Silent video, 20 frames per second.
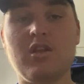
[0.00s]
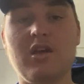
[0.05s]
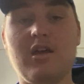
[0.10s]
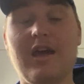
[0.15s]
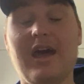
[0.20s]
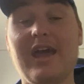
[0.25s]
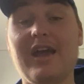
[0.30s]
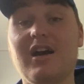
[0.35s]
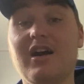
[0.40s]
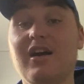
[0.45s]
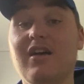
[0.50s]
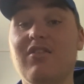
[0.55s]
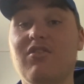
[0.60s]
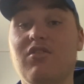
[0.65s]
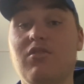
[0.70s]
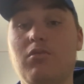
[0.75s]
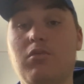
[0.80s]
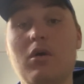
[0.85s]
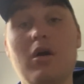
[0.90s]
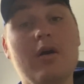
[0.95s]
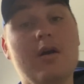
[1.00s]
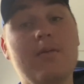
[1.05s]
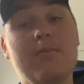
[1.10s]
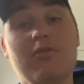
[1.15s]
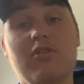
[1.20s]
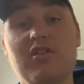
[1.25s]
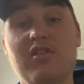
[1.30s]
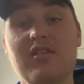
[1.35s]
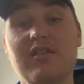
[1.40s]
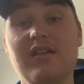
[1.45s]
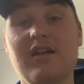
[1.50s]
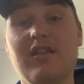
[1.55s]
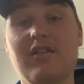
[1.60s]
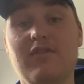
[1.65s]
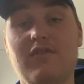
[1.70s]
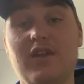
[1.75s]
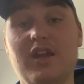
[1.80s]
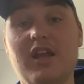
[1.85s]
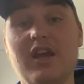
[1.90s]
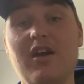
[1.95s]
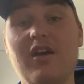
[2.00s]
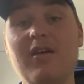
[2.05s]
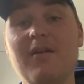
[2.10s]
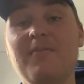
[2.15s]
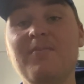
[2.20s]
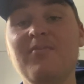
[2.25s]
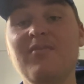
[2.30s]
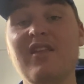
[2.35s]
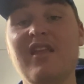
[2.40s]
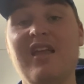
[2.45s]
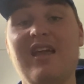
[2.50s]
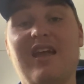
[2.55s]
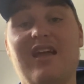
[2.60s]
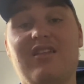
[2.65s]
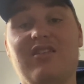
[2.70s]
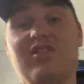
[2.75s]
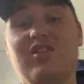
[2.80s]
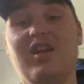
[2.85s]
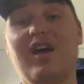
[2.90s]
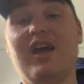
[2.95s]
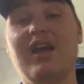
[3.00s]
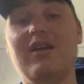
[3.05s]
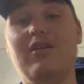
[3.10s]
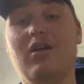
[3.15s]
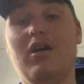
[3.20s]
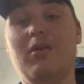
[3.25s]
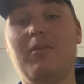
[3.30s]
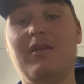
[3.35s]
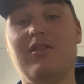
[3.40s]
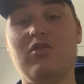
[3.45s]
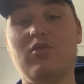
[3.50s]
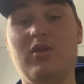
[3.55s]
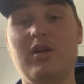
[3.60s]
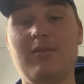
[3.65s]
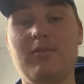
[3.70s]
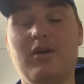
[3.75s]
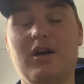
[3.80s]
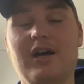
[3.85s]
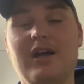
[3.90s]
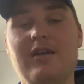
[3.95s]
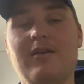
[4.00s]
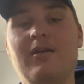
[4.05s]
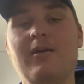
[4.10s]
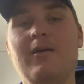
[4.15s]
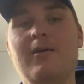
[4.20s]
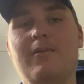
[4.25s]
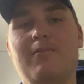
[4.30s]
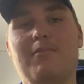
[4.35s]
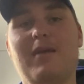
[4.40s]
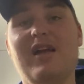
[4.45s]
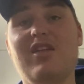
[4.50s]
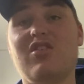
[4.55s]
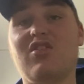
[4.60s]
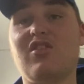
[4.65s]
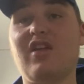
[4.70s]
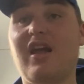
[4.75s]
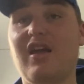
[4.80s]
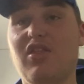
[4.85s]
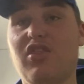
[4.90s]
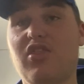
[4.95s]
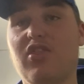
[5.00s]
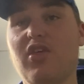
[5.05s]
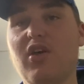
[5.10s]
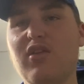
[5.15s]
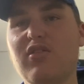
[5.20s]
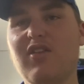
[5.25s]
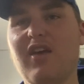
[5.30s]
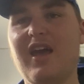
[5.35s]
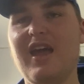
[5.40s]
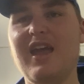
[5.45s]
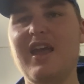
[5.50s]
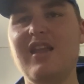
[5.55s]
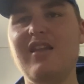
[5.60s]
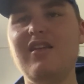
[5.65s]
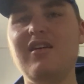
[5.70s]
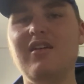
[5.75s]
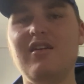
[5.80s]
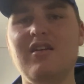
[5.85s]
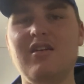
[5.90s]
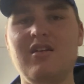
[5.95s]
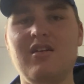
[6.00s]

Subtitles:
Hey guys, welcome to another video, and today I'll be doing my Matchday 13